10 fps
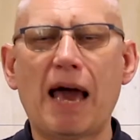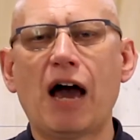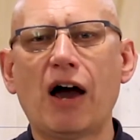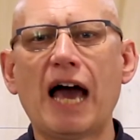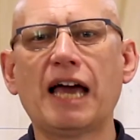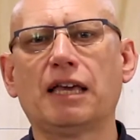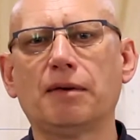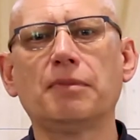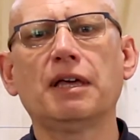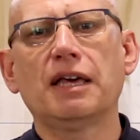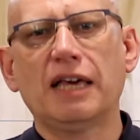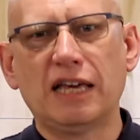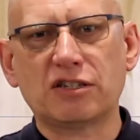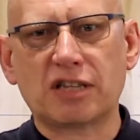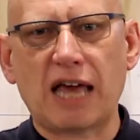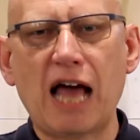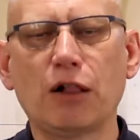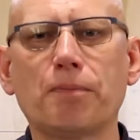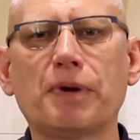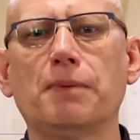Our aim is to
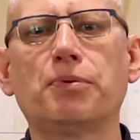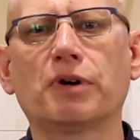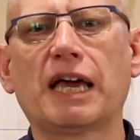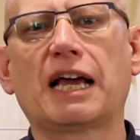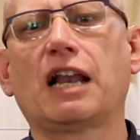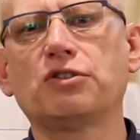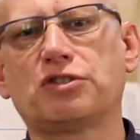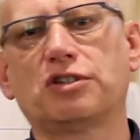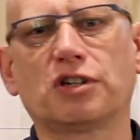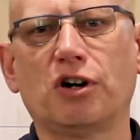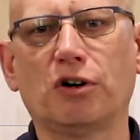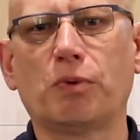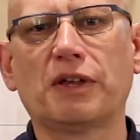help people get closer to God,